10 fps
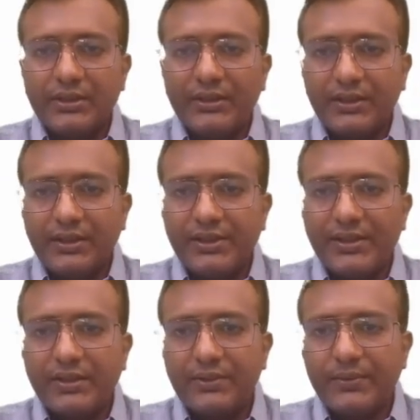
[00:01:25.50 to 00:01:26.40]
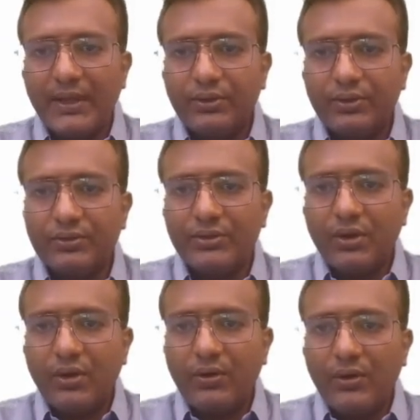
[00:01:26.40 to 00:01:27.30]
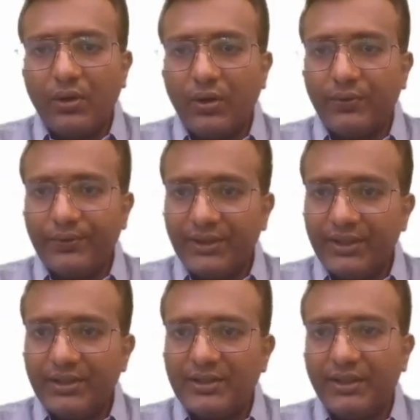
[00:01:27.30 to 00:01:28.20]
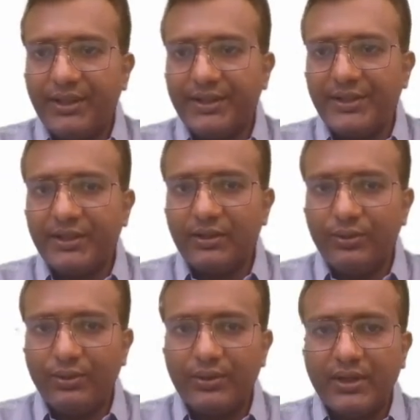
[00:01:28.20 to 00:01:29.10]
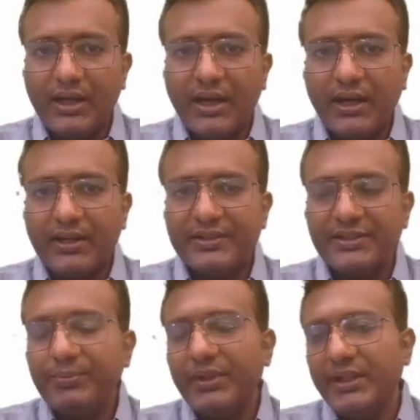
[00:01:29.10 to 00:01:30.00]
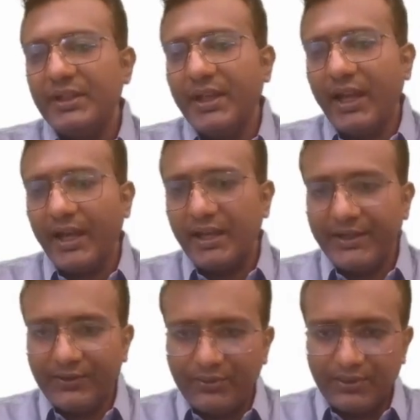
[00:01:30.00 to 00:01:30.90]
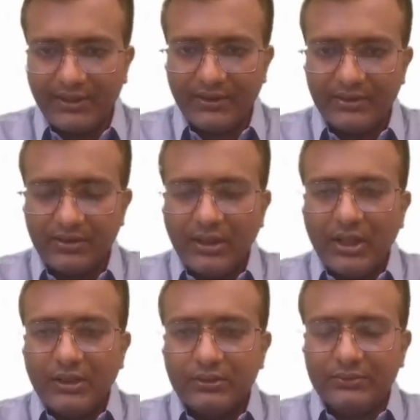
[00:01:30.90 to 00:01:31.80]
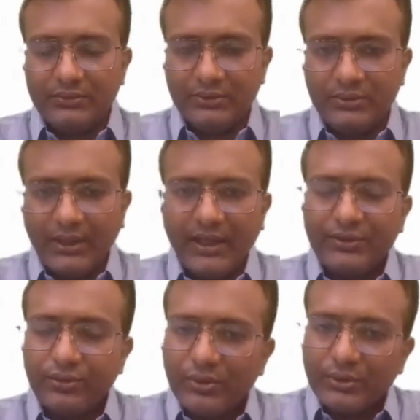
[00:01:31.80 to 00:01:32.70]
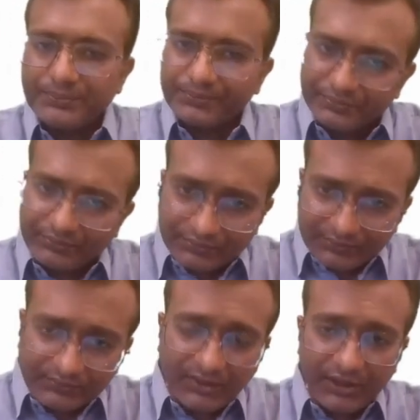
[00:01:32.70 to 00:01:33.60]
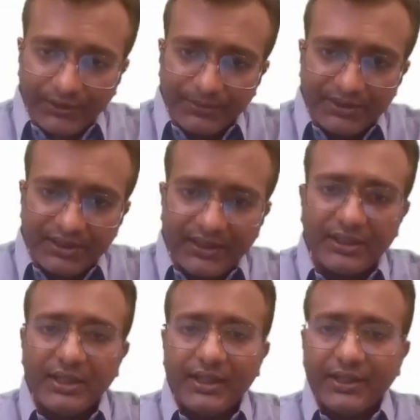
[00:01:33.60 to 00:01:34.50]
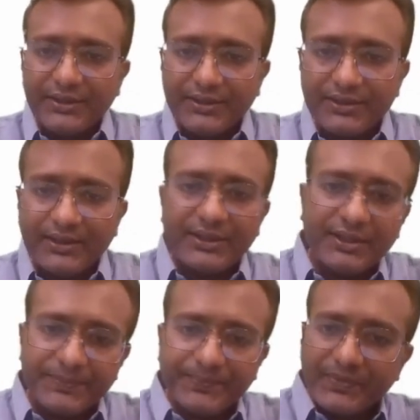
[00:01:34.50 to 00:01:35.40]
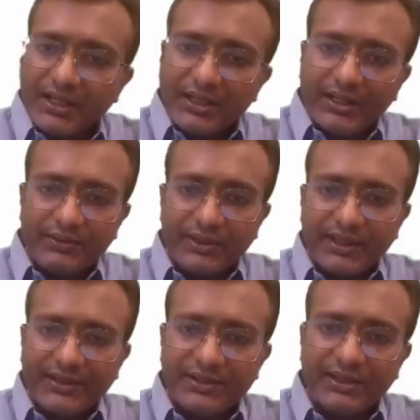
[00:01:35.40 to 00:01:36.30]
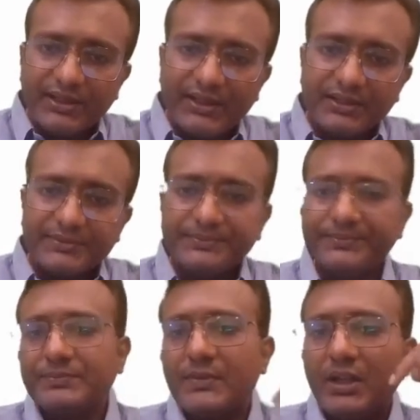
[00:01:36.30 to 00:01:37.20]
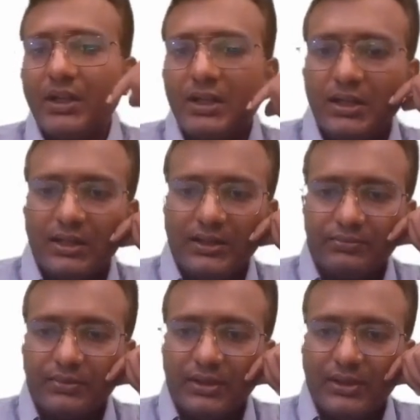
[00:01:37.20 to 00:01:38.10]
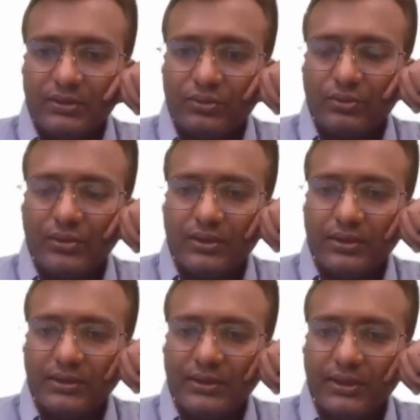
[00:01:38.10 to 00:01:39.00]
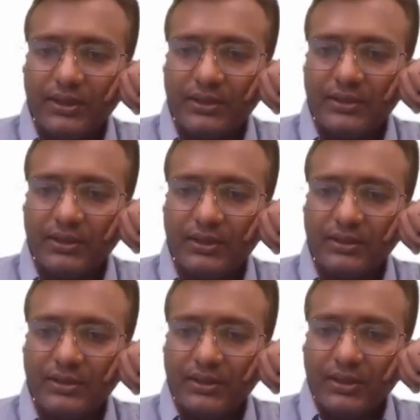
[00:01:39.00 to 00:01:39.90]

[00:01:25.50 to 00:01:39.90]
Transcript: The resistance values of each electrical load are simply added together. As you know, if you see this circuit, you can see here the total here the